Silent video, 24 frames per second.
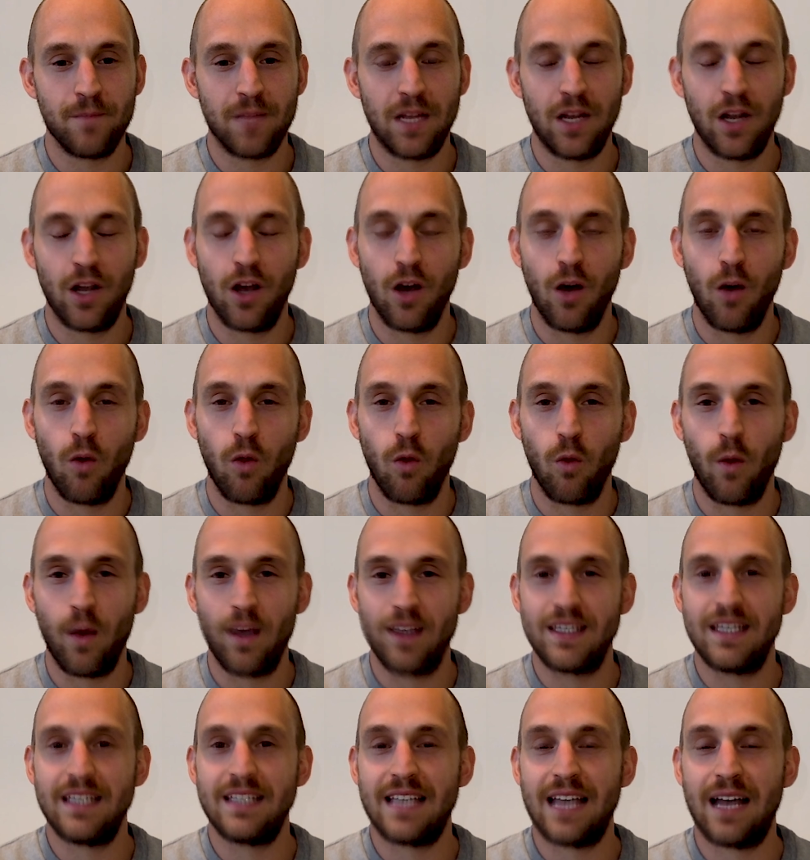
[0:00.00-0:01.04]
Look at all the
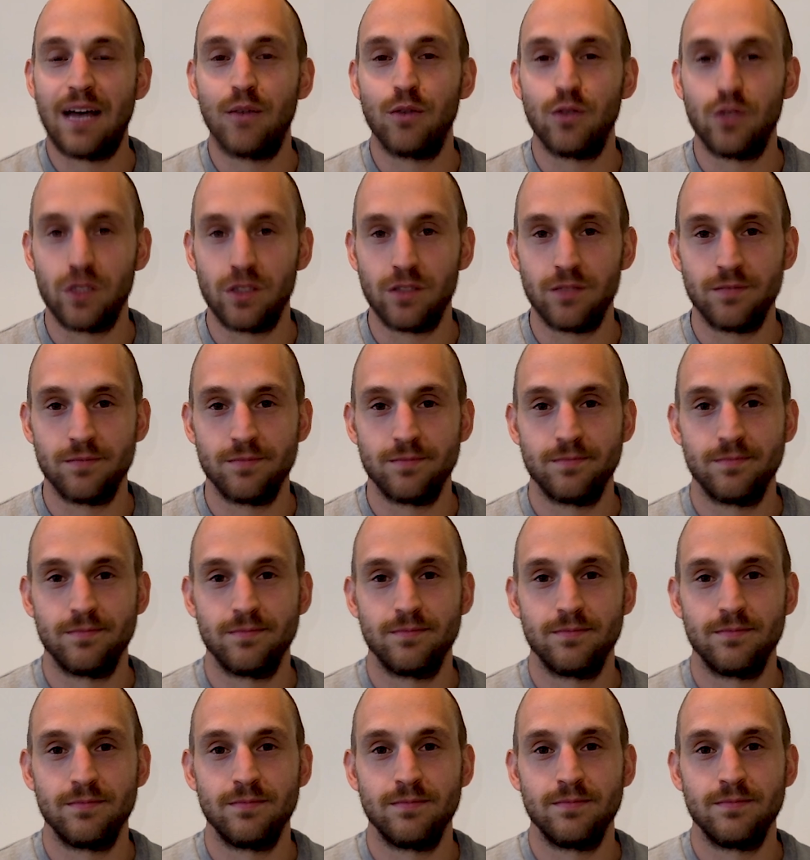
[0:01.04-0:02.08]
ways he's held you.
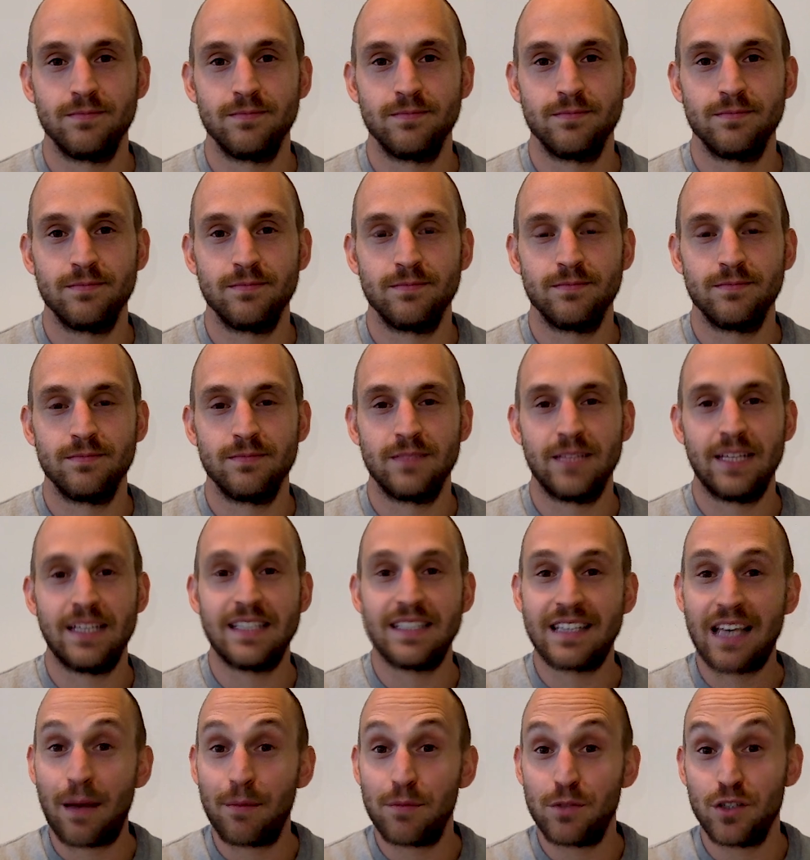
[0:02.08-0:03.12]

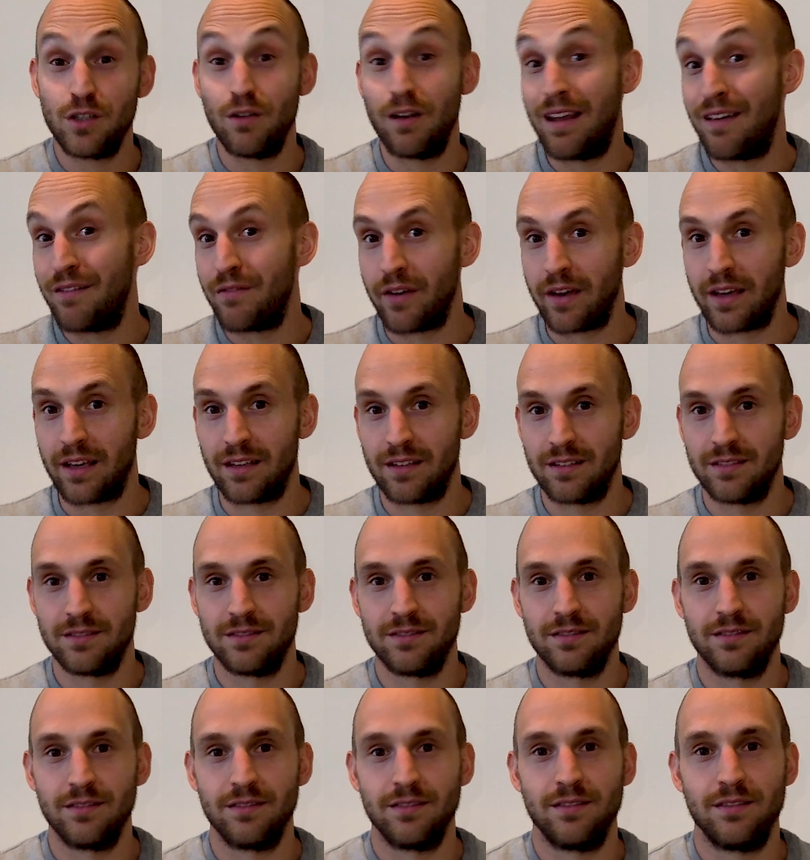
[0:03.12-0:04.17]
He's kept you living
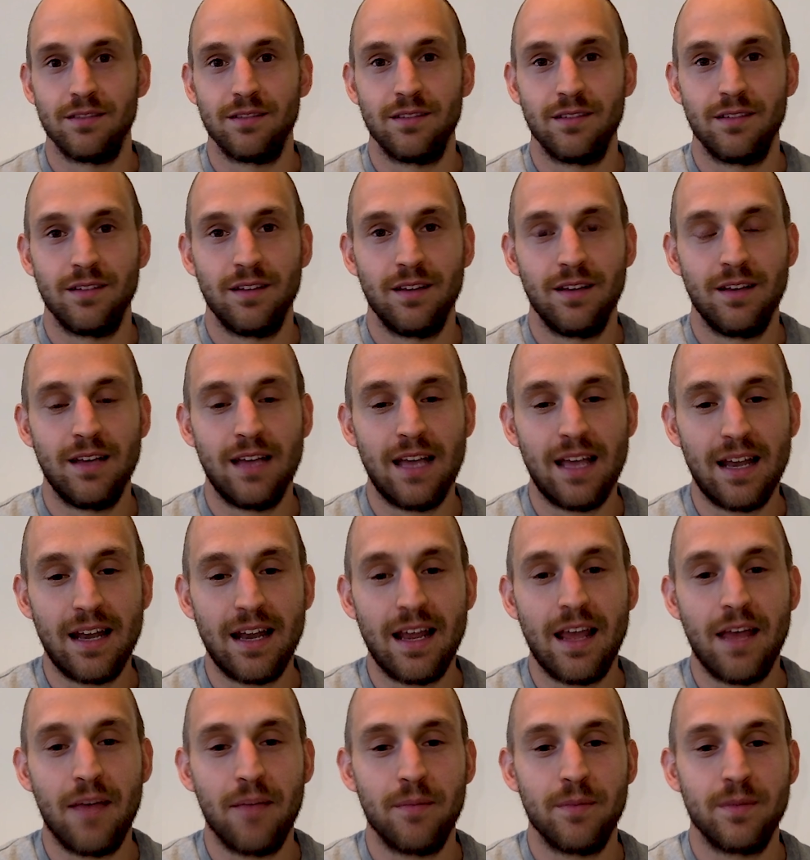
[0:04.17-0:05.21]
in
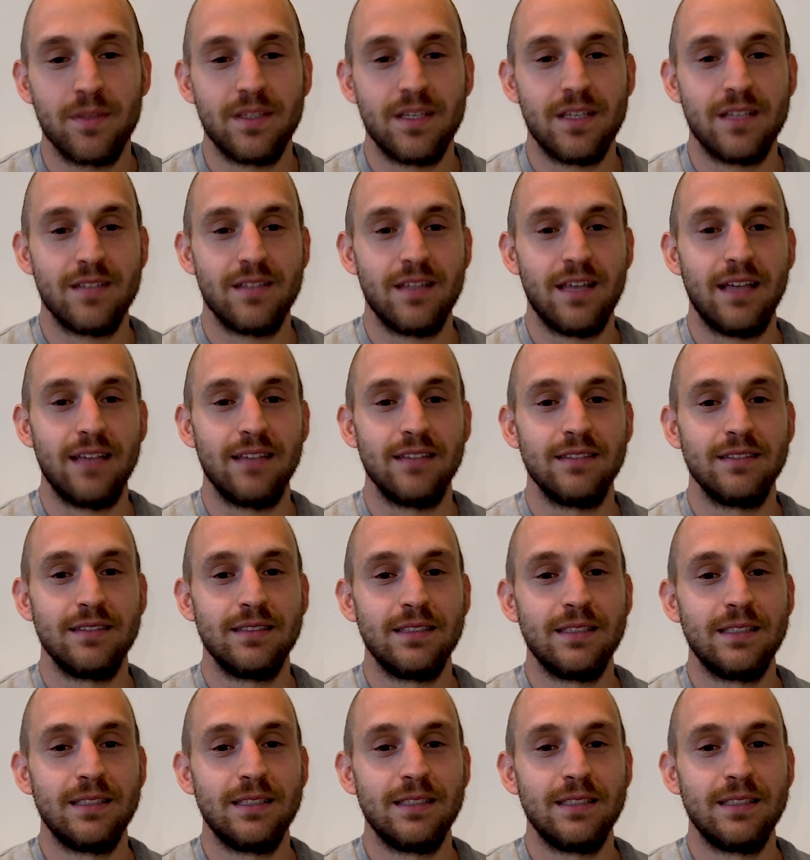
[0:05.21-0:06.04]
him since then.